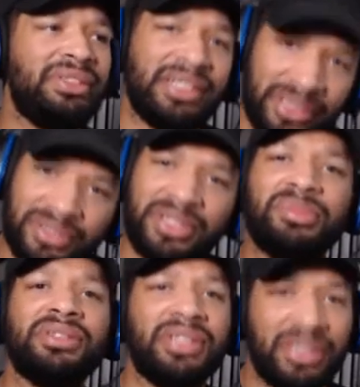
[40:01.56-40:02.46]
and
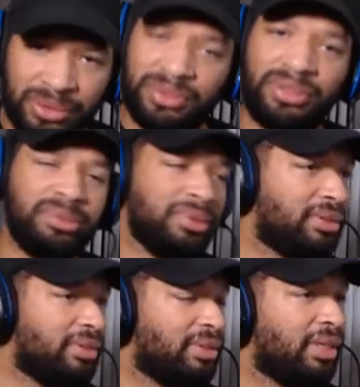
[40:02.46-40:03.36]
streamers and YouTubers.
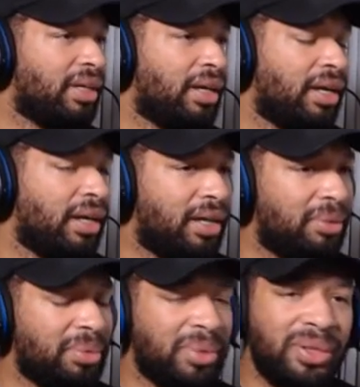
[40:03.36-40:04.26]
We
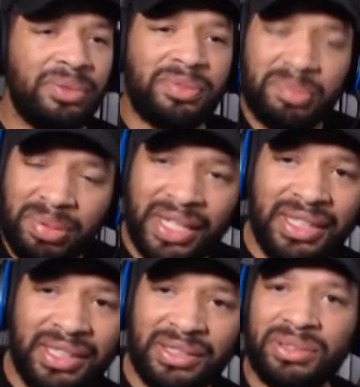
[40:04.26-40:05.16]
went over
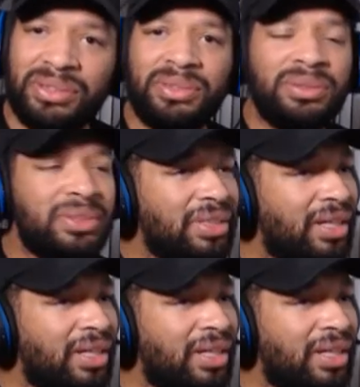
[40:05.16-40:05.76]
plenty of news.